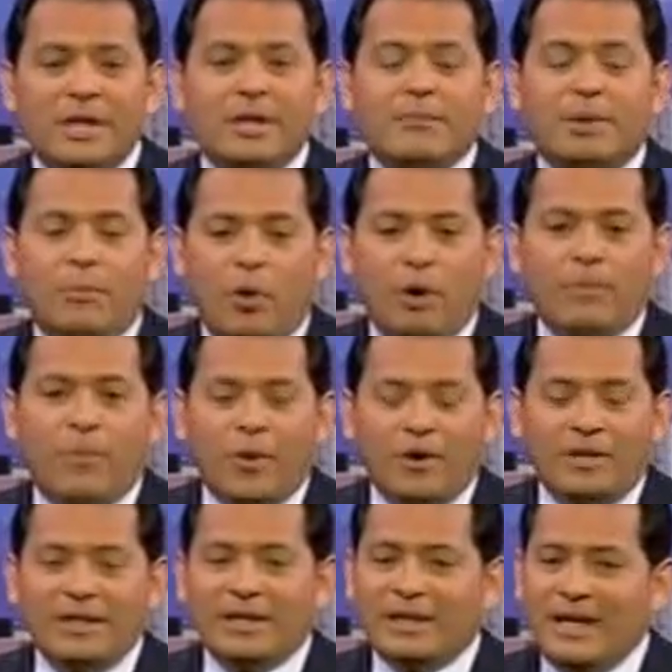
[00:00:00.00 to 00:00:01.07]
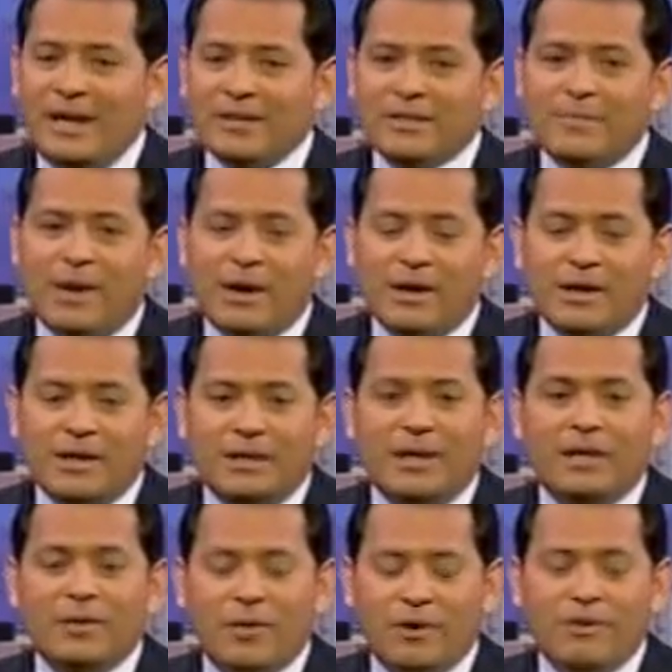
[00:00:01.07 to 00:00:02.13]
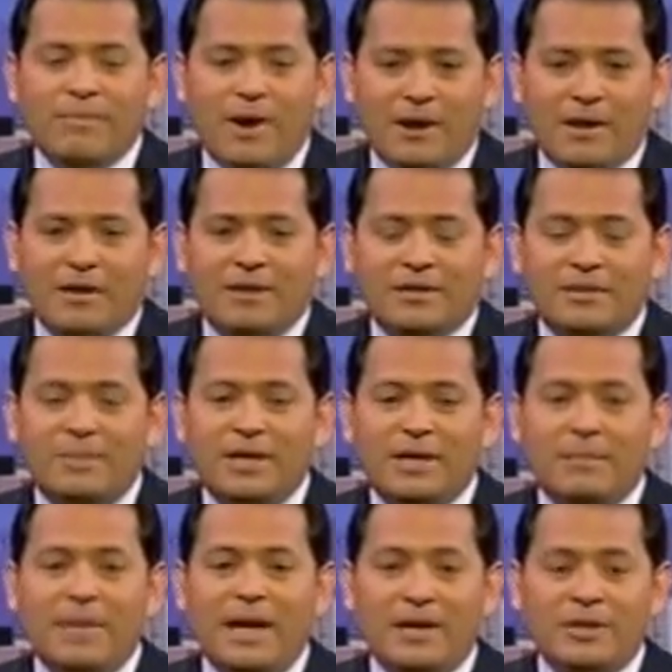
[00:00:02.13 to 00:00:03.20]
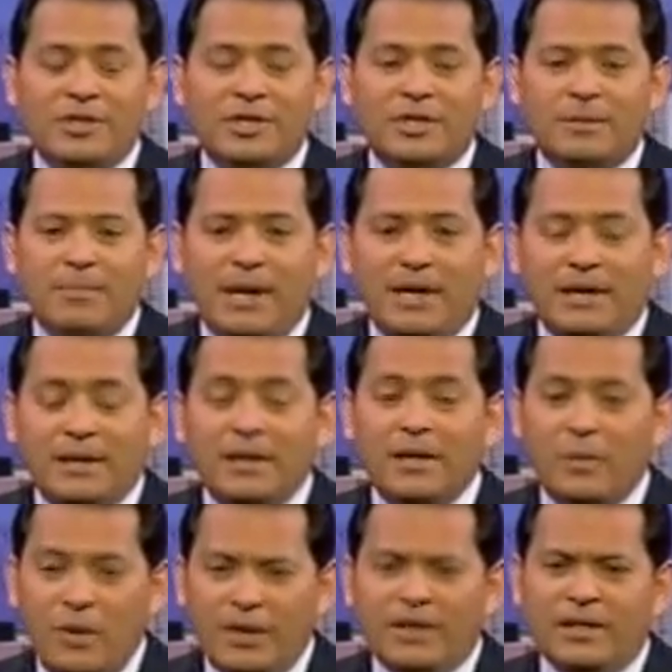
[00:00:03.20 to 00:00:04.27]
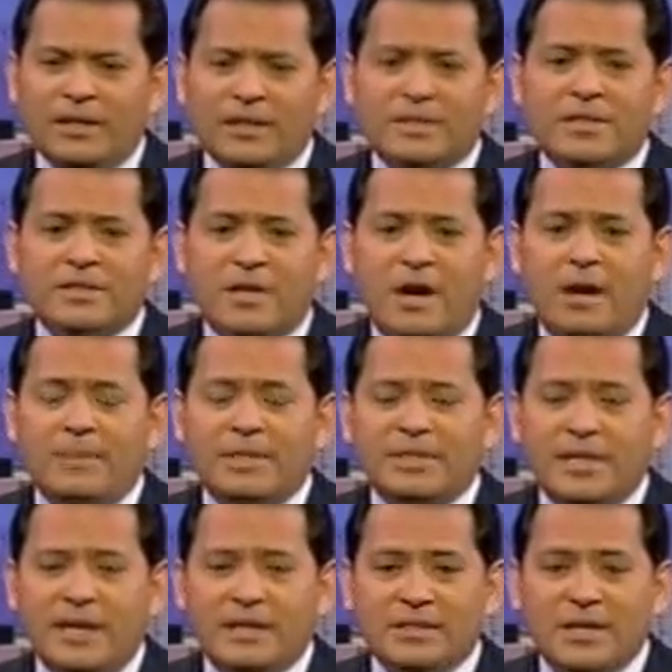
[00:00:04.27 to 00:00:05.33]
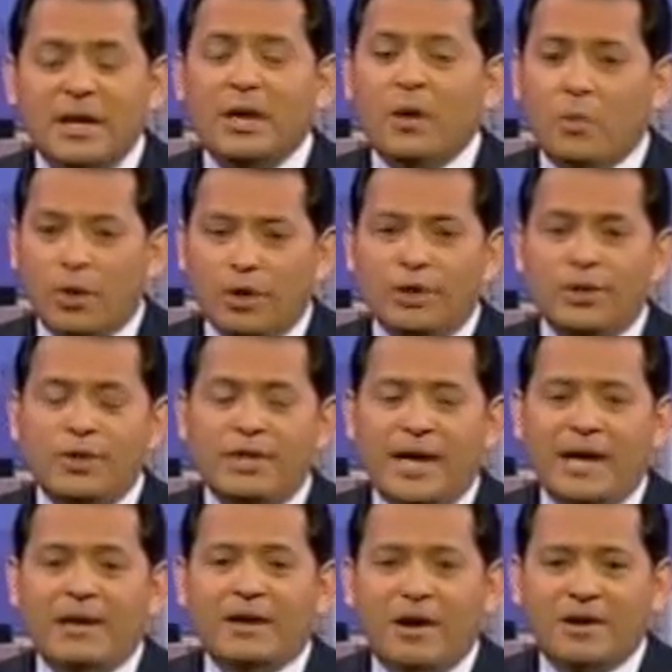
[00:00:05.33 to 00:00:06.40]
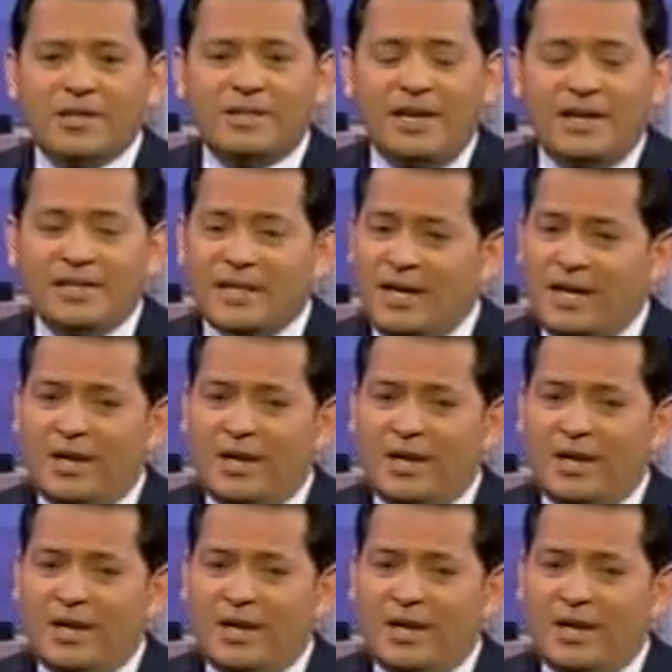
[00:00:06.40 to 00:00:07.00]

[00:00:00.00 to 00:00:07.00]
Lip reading: But more importantly, it allows America and North America to become energy independent. We think this is common sense. We're doing that in our states.